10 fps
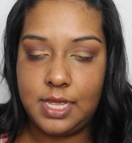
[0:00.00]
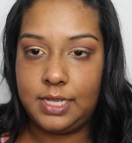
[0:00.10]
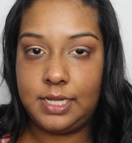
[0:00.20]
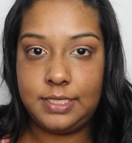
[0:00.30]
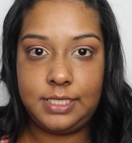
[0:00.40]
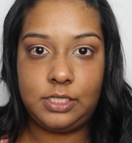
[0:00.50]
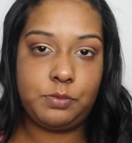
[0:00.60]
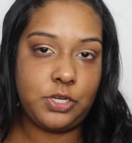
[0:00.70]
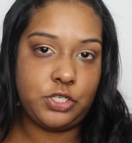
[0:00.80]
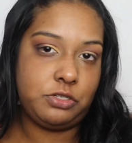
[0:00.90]
concealer
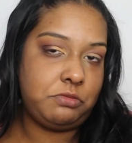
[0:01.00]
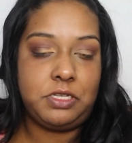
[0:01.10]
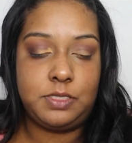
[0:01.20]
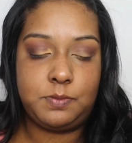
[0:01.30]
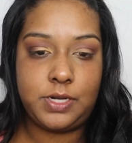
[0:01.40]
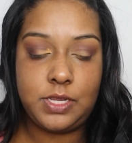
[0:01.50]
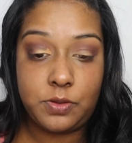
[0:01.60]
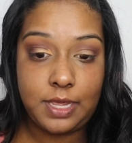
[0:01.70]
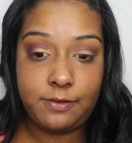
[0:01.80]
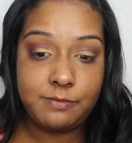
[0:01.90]
brush is pretty
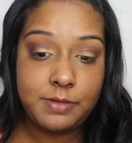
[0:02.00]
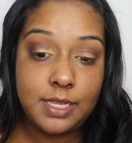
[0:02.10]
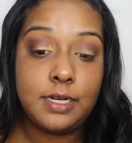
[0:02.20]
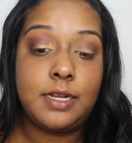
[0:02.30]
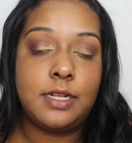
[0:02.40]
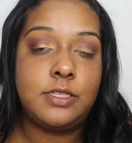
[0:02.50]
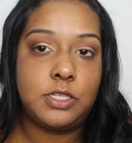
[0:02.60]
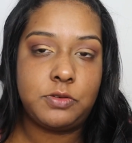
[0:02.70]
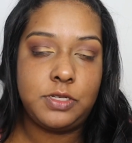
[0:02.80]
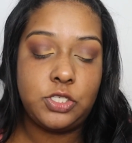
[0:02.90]
okay for me. It cuts the
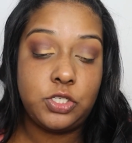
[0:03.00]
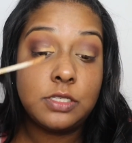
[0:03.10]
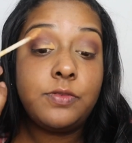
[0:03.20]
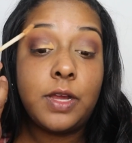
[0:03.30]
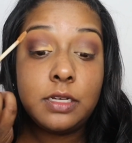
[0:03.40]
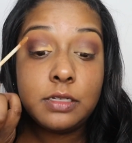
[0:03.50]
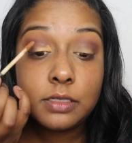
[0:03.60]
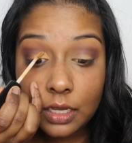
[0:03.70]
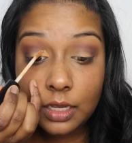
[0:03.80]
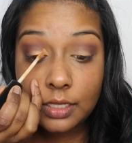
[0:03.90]
crease just fine.
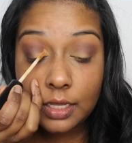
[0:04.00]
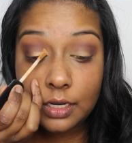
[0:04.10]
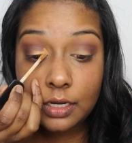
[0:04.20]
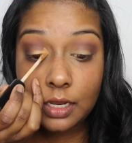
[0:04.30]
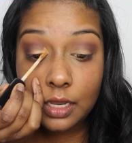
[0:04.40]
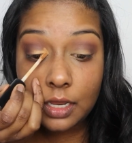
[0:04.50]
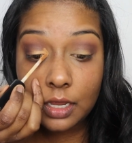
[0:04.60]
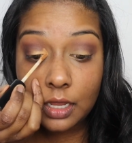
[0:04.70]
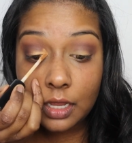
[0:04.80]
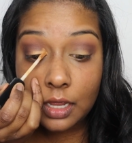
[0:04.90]
And then
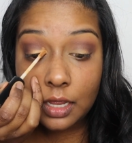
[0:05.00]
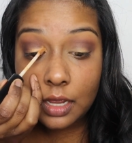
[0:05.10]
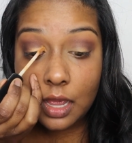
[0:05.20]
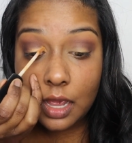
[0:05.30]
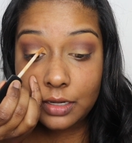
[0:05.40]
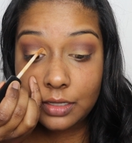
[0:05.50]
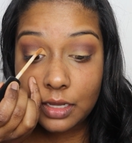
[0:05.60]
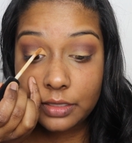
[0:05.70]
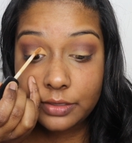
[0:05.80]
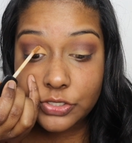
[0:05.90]

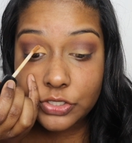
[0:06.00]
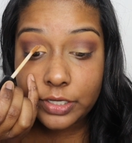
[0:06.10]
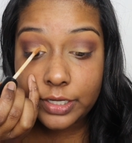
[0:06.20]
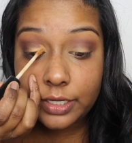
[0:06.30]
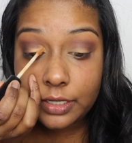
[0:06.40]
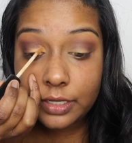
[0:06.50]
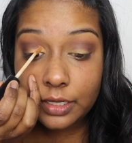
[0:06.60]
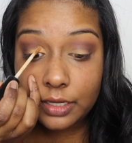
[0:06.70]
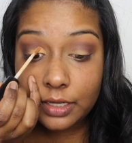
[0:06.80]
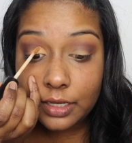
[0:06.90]
another trick
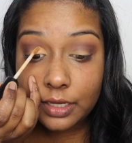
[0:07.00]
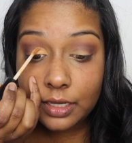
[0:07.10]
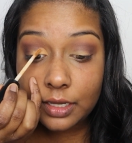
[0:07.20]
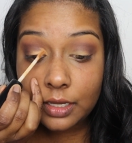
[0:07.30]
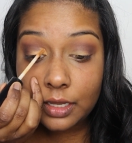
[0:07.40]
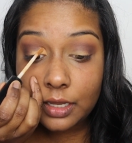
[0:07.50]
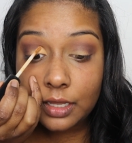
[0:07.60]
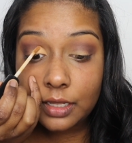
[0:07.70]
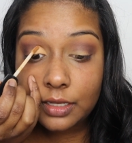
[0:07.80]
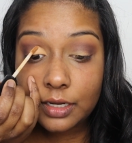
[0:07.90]

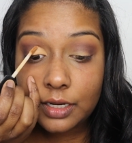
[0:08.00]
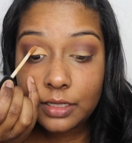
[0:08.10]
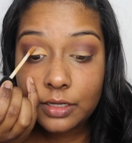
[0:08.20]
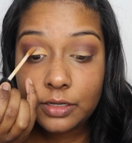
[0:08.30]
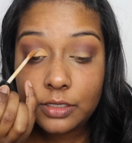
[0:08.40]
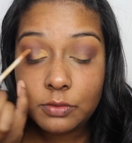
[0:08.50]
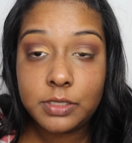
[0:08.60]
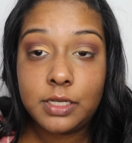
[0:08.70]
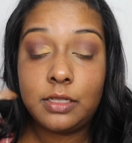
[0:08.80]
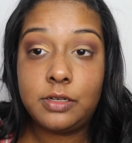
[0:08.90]
that I learned
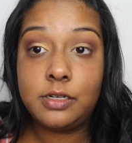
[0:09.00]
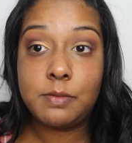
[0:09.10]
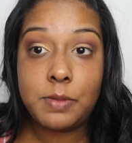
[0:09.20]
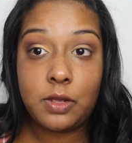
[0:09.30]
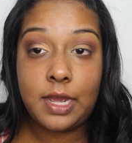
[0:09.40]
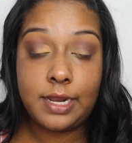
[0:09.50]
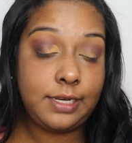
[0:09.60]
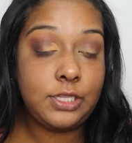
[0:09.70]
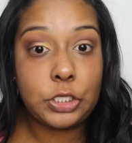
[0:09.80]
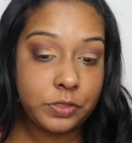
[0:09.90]
when I learned about
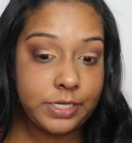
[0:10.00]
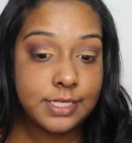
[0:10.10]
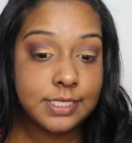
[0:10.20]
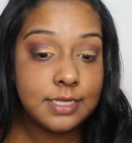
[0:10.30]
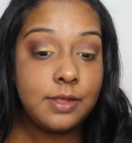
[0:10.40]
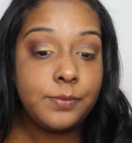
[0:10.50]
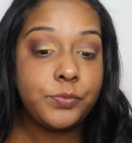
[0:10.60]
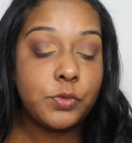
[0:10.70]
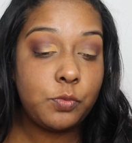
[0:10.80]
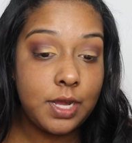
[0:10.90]
cutting the crease
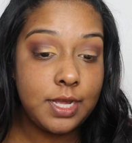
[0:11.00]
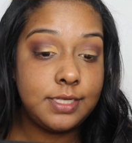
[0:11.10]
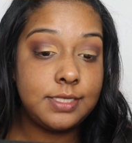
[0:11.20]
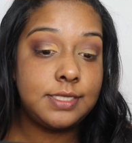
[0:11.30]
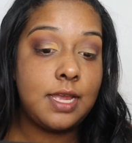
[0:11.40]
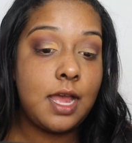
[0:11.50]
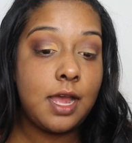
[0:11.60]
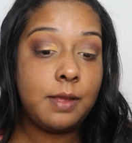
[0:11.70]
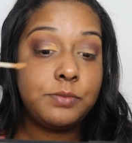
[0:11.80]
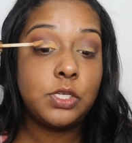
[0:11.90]
was
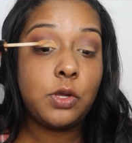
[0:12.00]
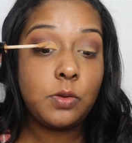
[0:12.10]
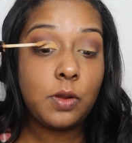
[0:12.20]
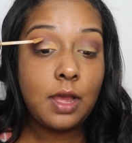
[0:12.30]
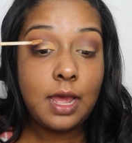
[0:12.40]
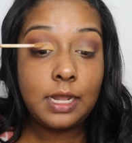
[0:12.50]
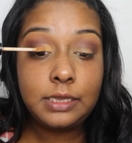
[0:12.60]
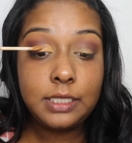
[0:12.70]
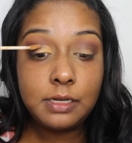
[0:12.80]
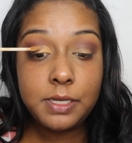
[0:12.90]
to go a
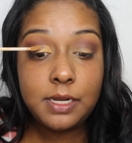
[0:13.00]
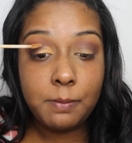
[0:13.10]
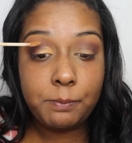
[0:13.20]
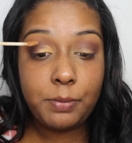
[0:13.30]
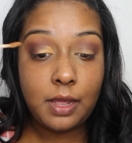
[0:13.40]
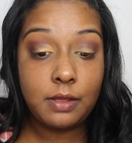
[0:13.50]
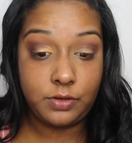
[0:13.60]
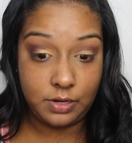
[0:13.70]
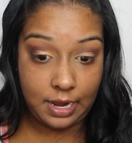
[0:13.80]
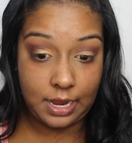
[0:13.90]
little bit above
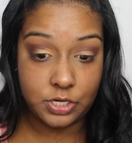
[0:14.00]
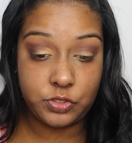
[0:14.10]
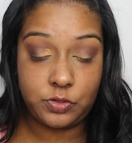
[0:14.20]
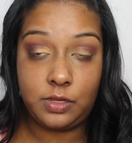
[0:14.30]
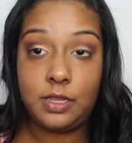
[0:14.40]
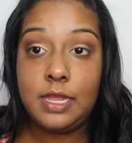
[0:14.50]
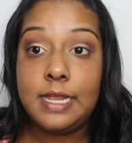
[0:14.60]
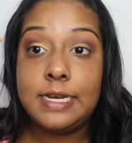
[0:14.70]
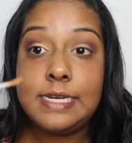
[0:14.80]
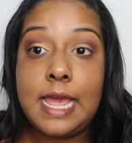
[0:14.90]
your actual
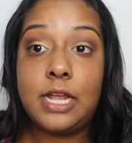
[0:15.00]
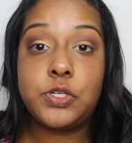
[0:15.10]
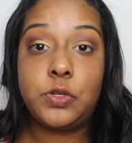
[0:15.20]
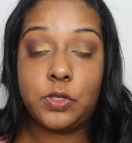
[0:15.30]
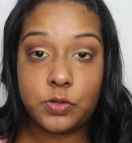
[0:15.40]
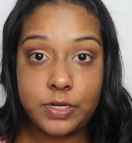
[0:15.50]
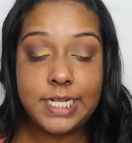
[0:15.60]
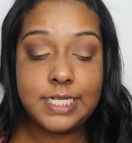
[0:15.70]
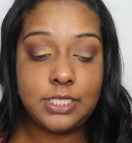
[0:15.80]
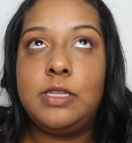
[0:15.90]
natural
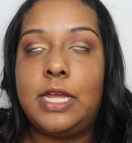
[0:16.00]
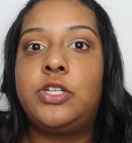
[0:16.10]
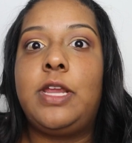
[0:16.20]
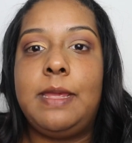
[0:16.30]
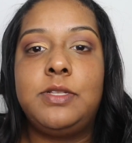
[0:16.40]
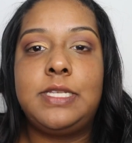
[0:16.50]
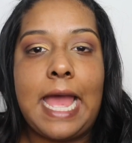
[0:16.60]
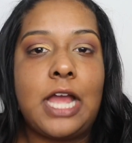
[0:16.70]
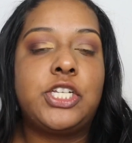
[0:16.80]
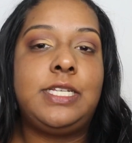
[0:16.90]
crease so that you're able to
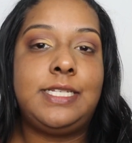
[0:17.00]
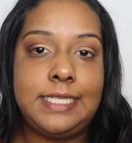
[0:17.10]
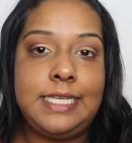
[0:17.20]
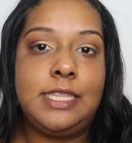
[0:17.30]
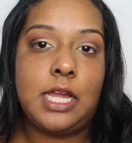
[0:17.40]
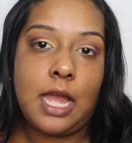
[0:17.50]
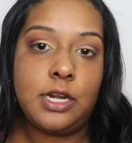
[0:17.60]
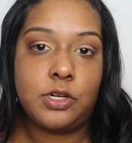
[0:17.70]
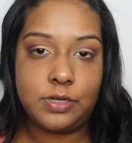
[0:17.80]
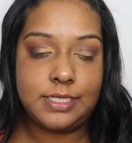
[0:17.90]
actually see the
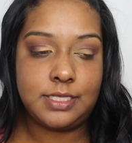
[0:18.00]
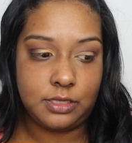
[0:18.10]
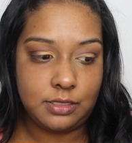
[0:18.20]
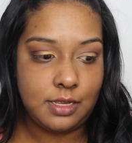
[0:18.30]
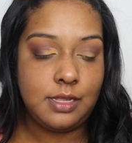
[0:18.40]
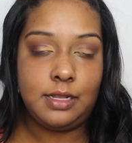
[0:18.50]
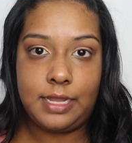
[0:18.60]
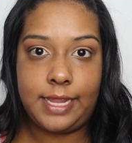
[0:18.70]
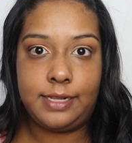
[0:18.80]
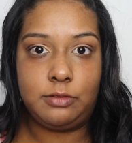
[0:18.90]
cut crease
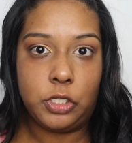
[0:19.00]
like